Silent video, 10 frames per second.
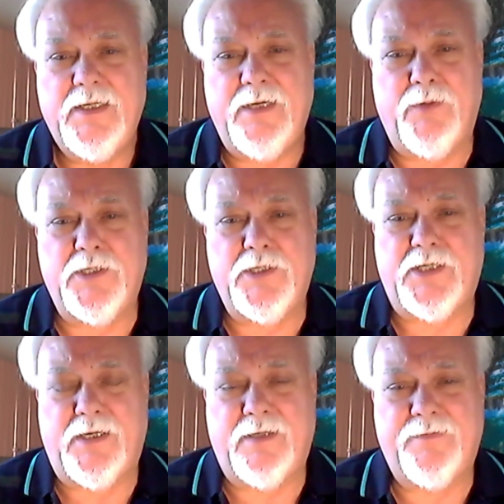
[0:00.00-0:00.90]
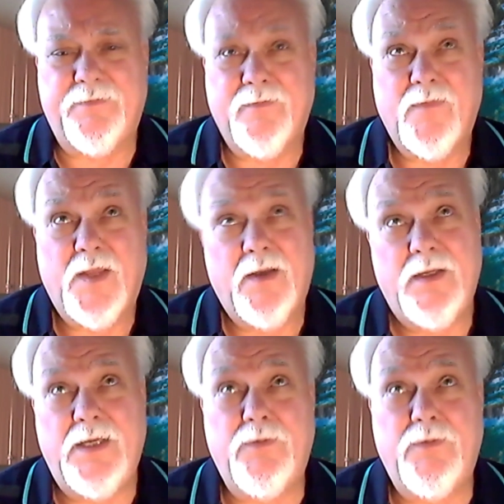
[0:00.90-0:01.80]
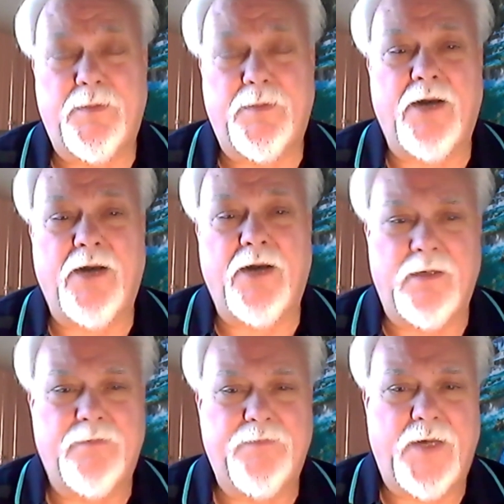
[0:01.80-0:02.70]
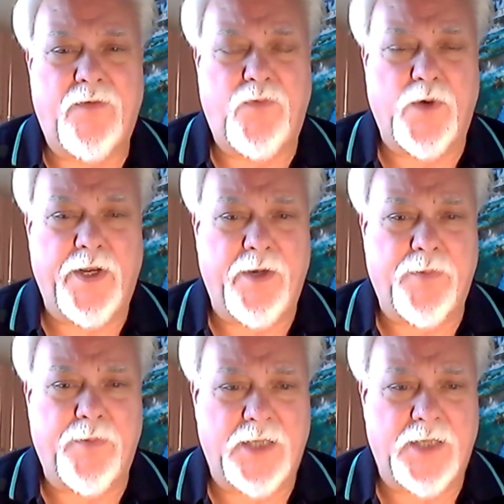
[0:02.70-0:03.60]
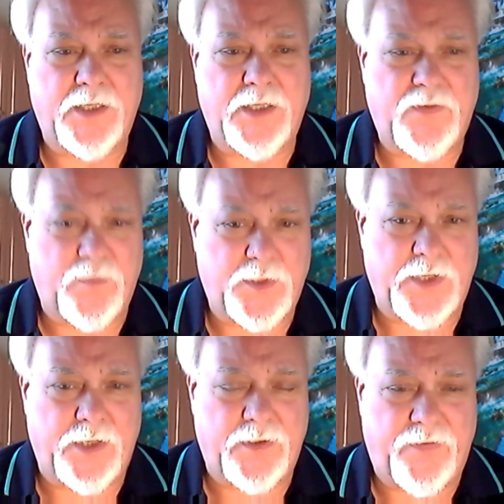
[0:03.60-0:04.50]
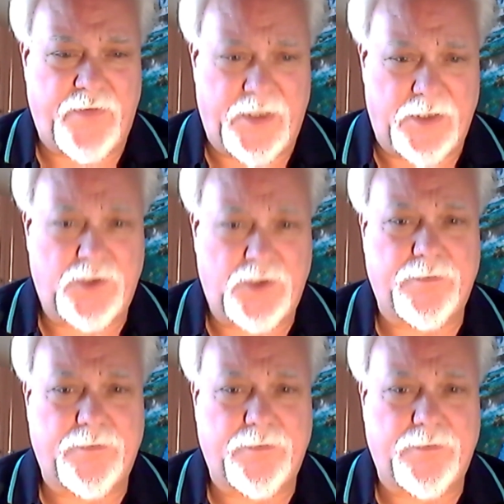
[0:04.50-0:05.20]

it was a, uh, it was about a, a four year process from start to finish.